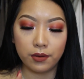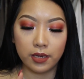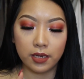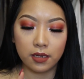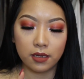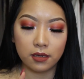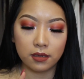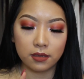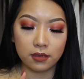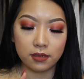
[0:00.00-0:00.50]

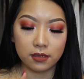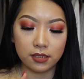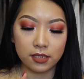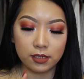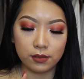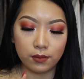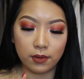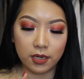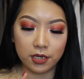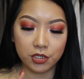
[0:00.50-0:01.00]
quick
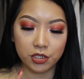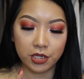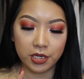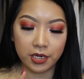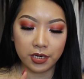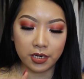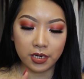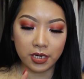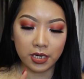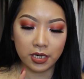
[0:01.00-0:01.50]
swatch
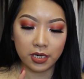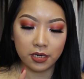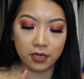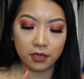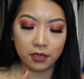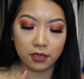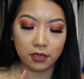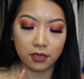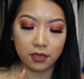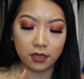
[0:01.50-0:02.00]
here.
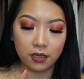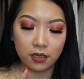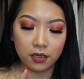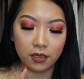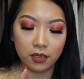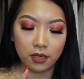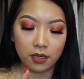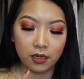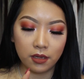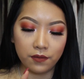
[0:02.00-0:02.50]

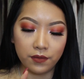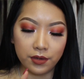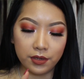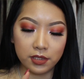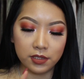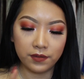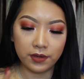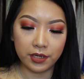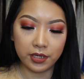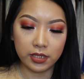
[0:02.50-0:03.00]
It
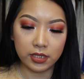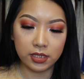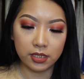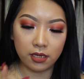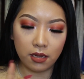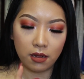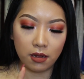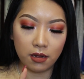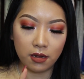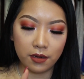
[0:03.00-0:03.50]
feels very
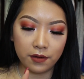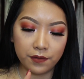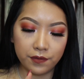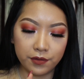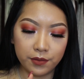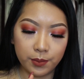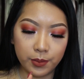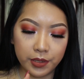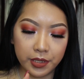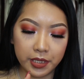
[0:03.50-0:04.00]
soft
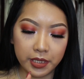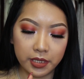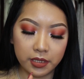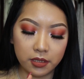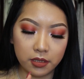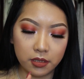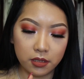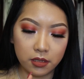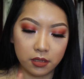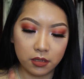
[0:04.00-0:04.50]
but
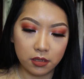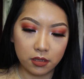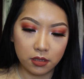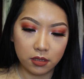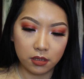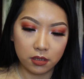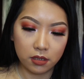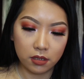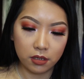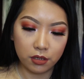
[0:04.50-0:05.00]

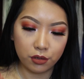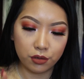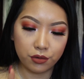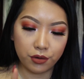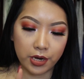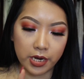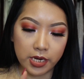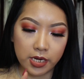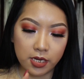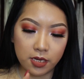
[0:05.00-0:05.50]

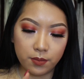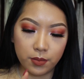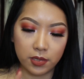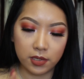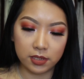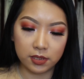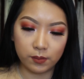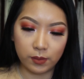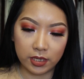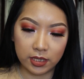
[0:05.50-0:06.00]
grainy
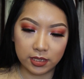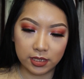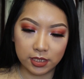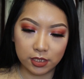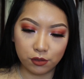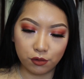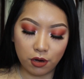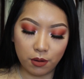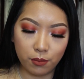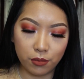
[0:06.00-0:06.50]
because
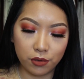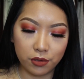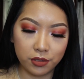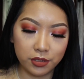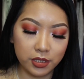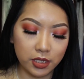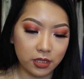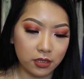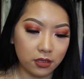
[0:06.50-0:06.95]
mine's crumbled.